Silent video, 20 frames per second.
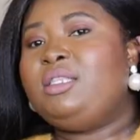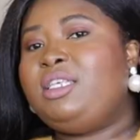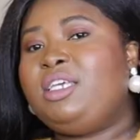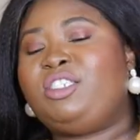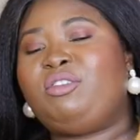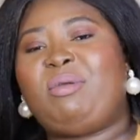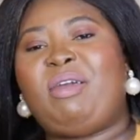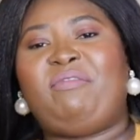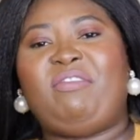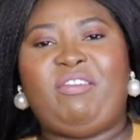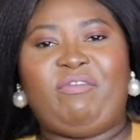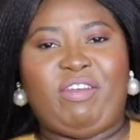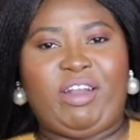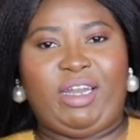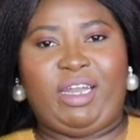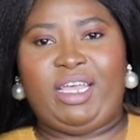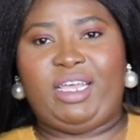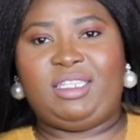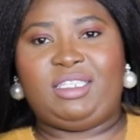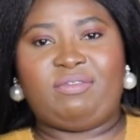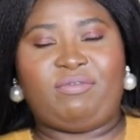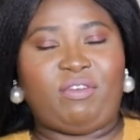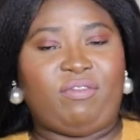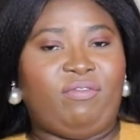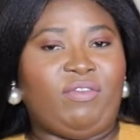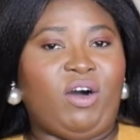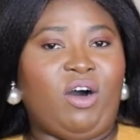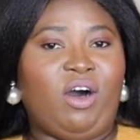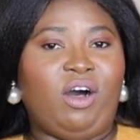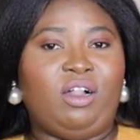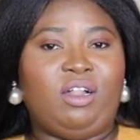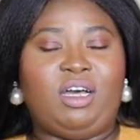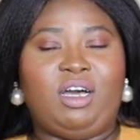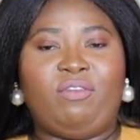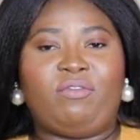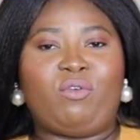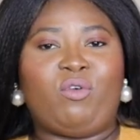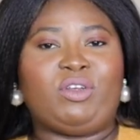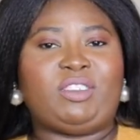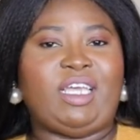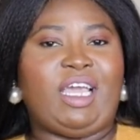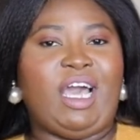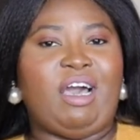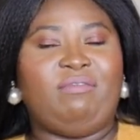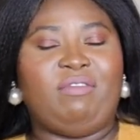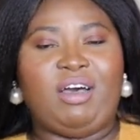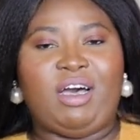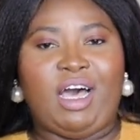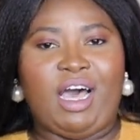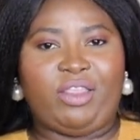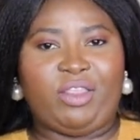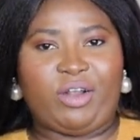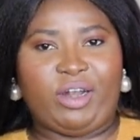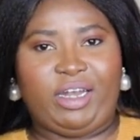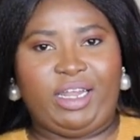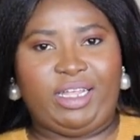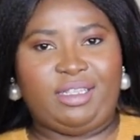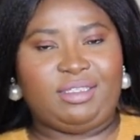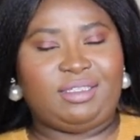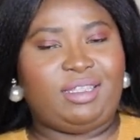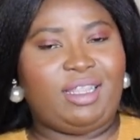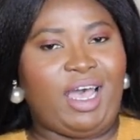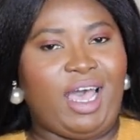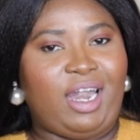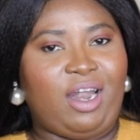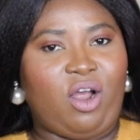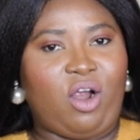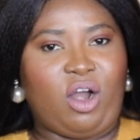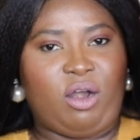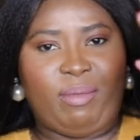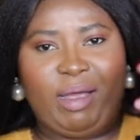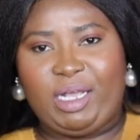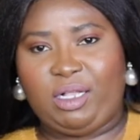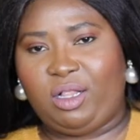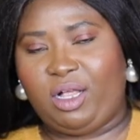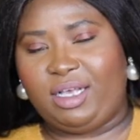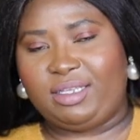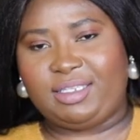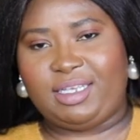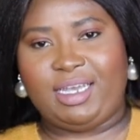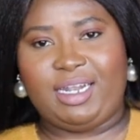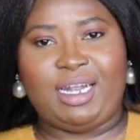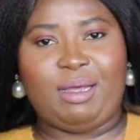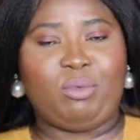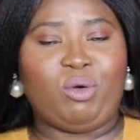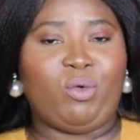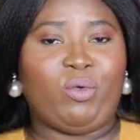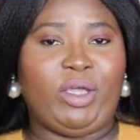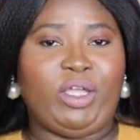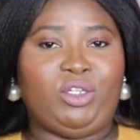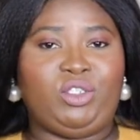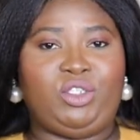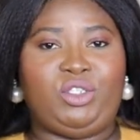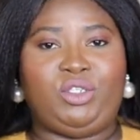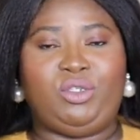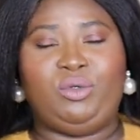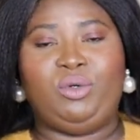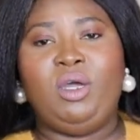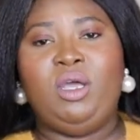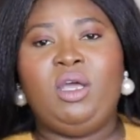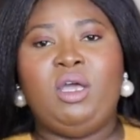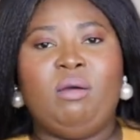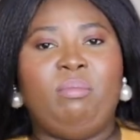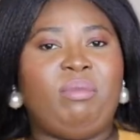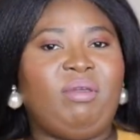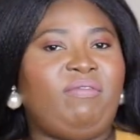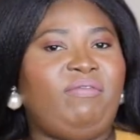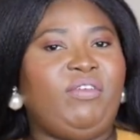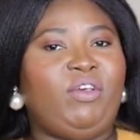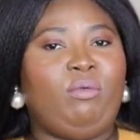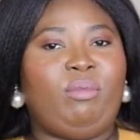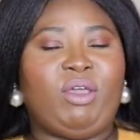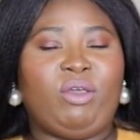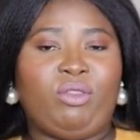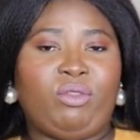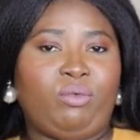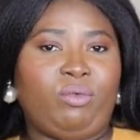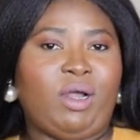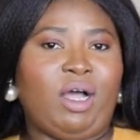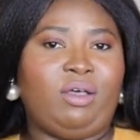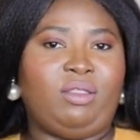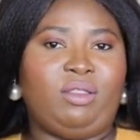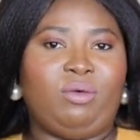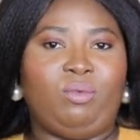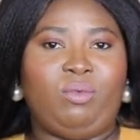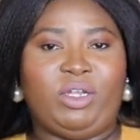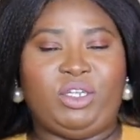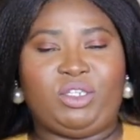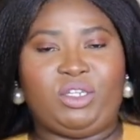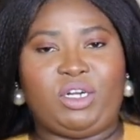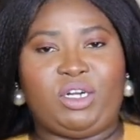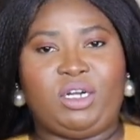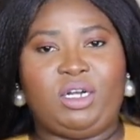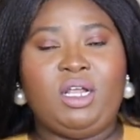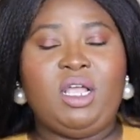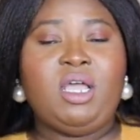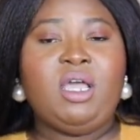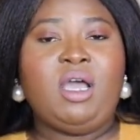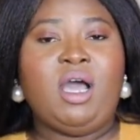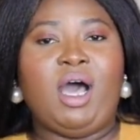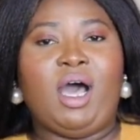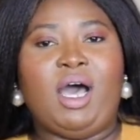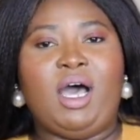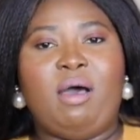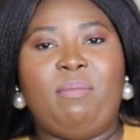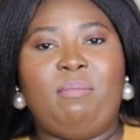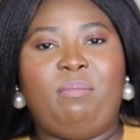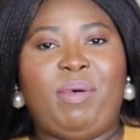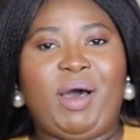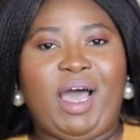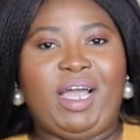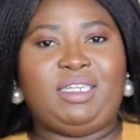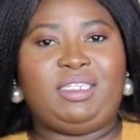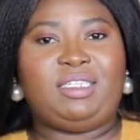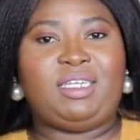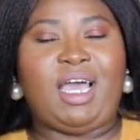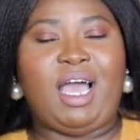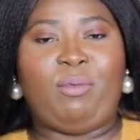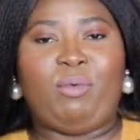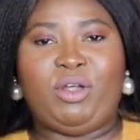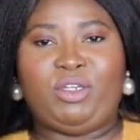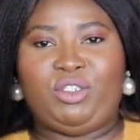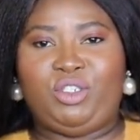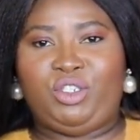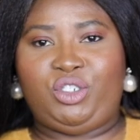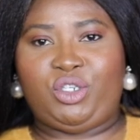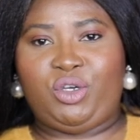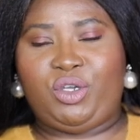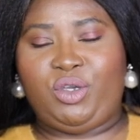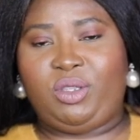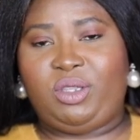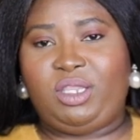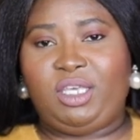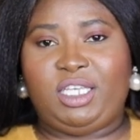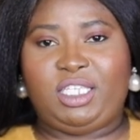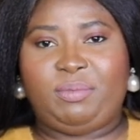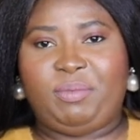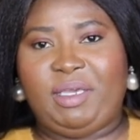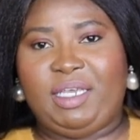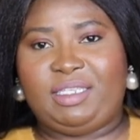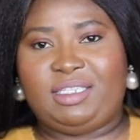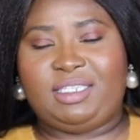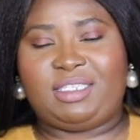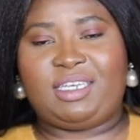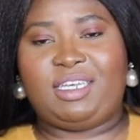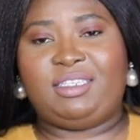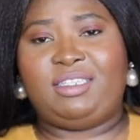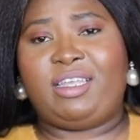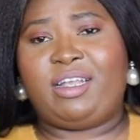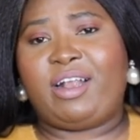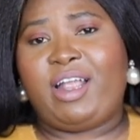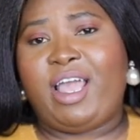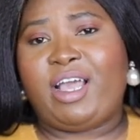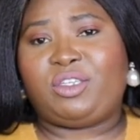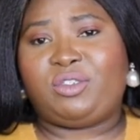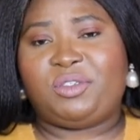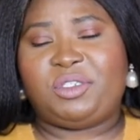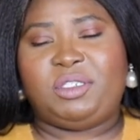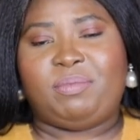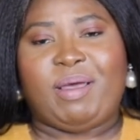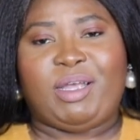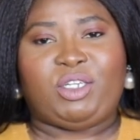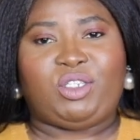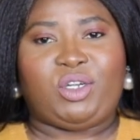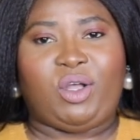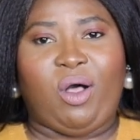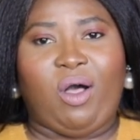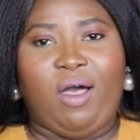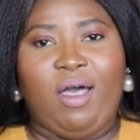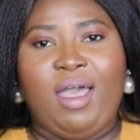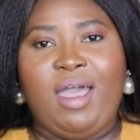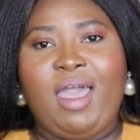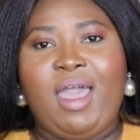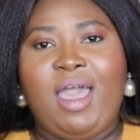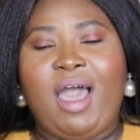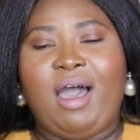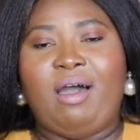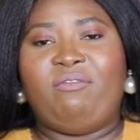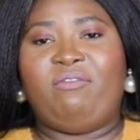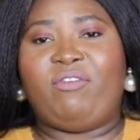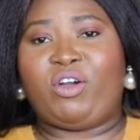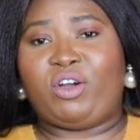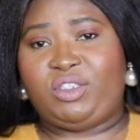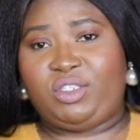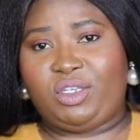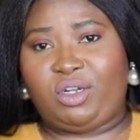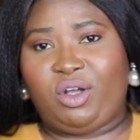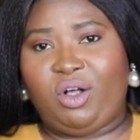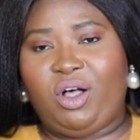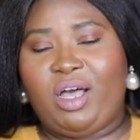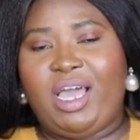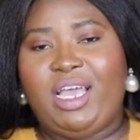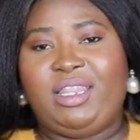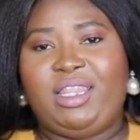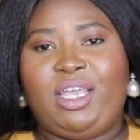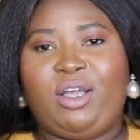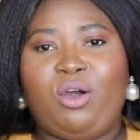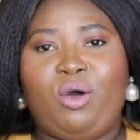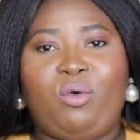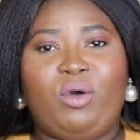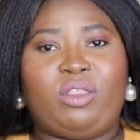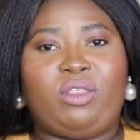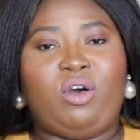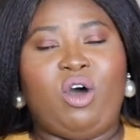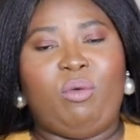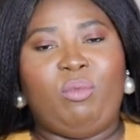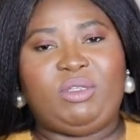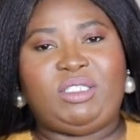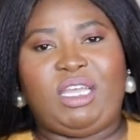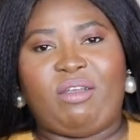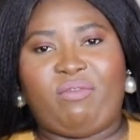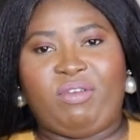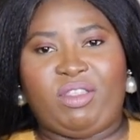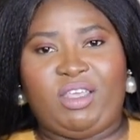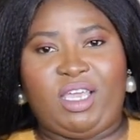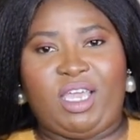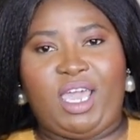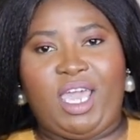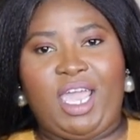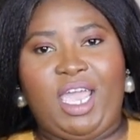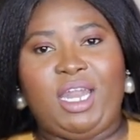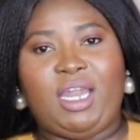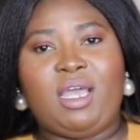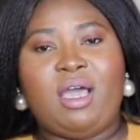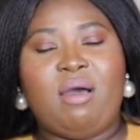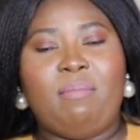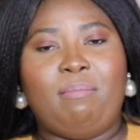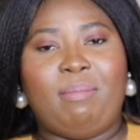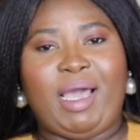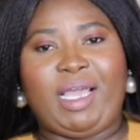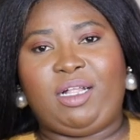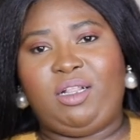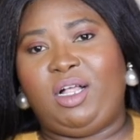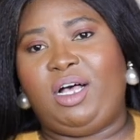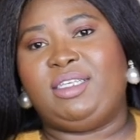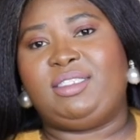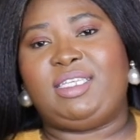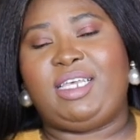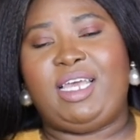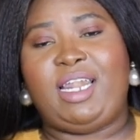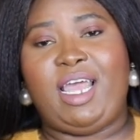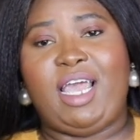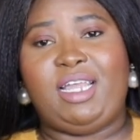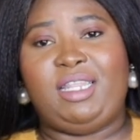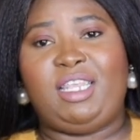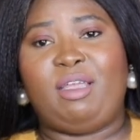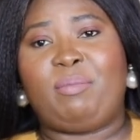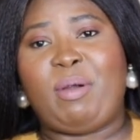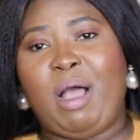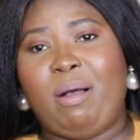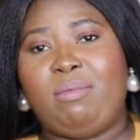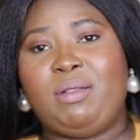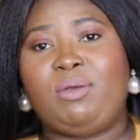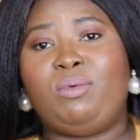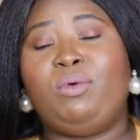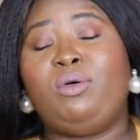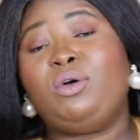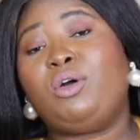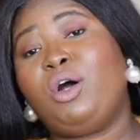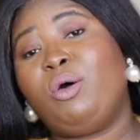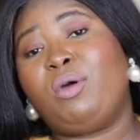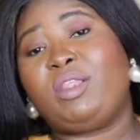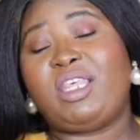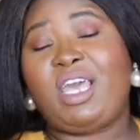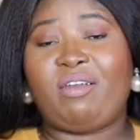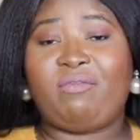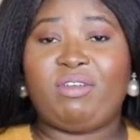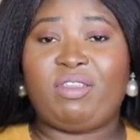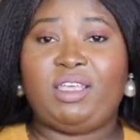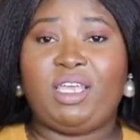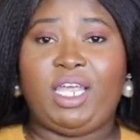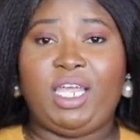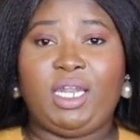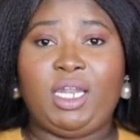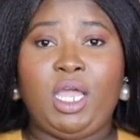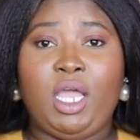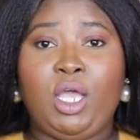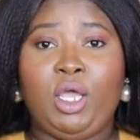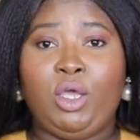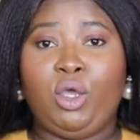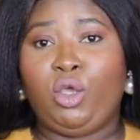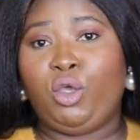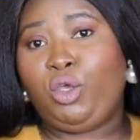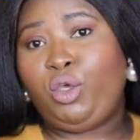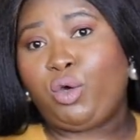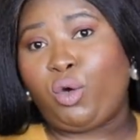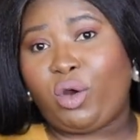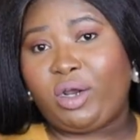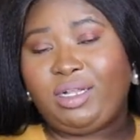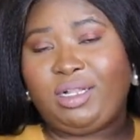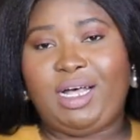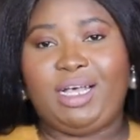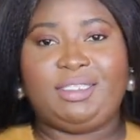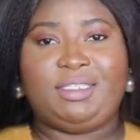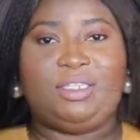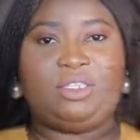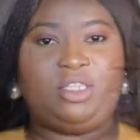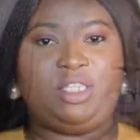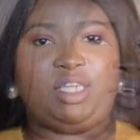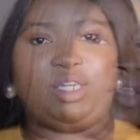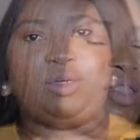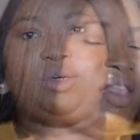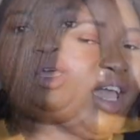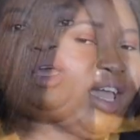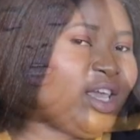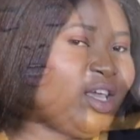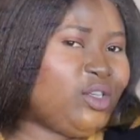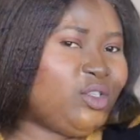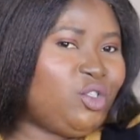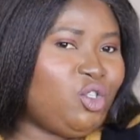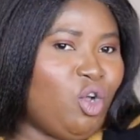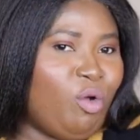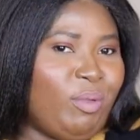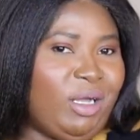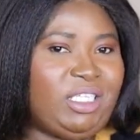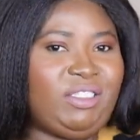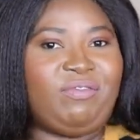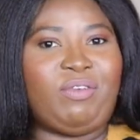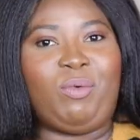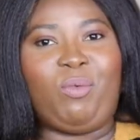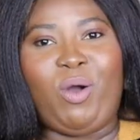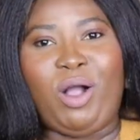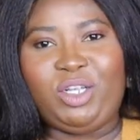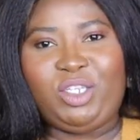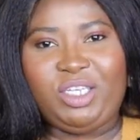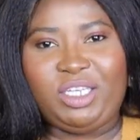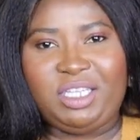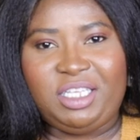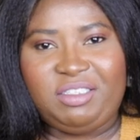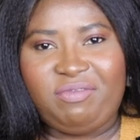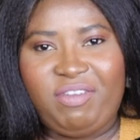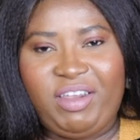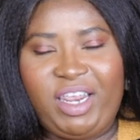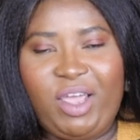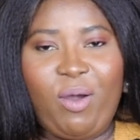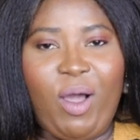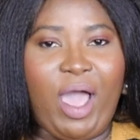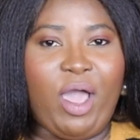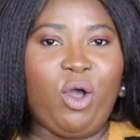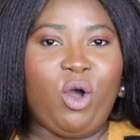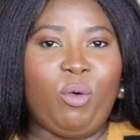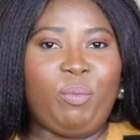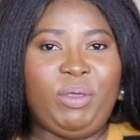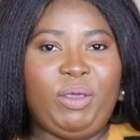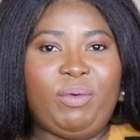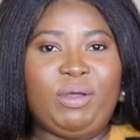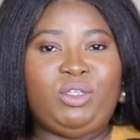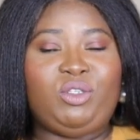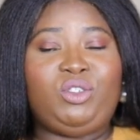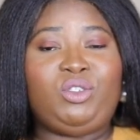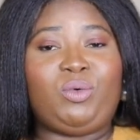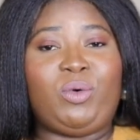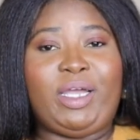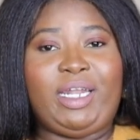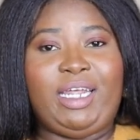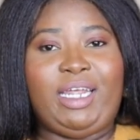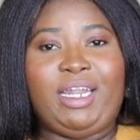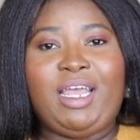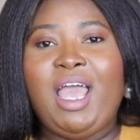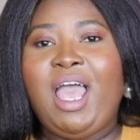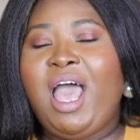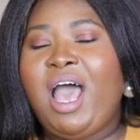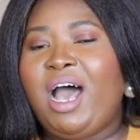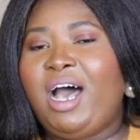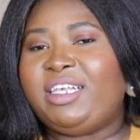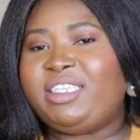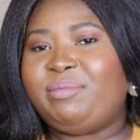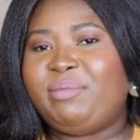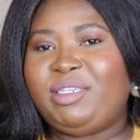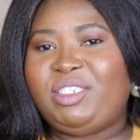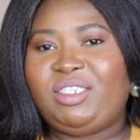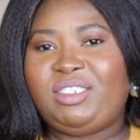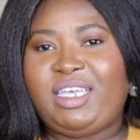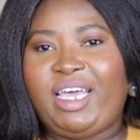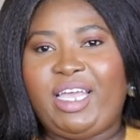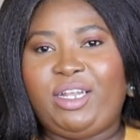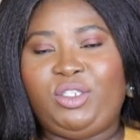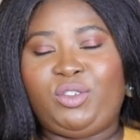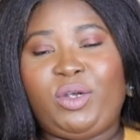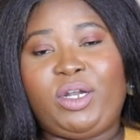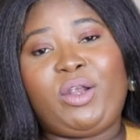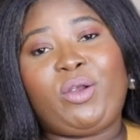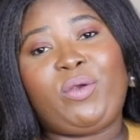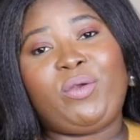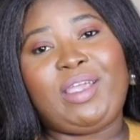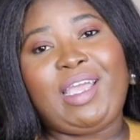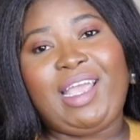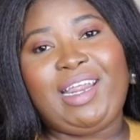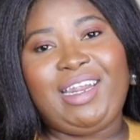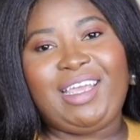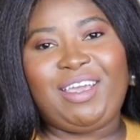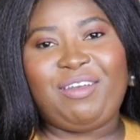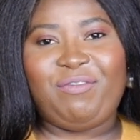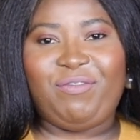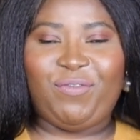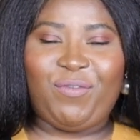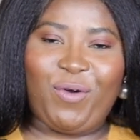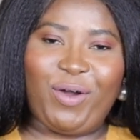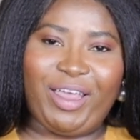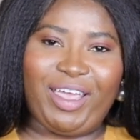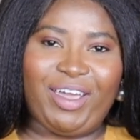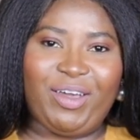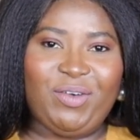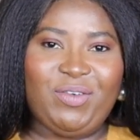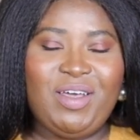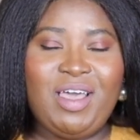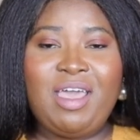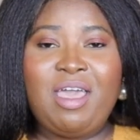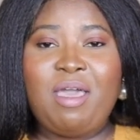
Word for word: These are my favorite knits for fall. Of course, I have other knits that are in my closet and I'm going to be filming throughout the winter, um, but I wanted to show you these pieces because they're extra special, versatile, and they go with almost everything in my closet and they probably will go with everything in your closet too. Thank you so much for watching this video. I hope you enjoyed it as much as I enjoyed creating it for you.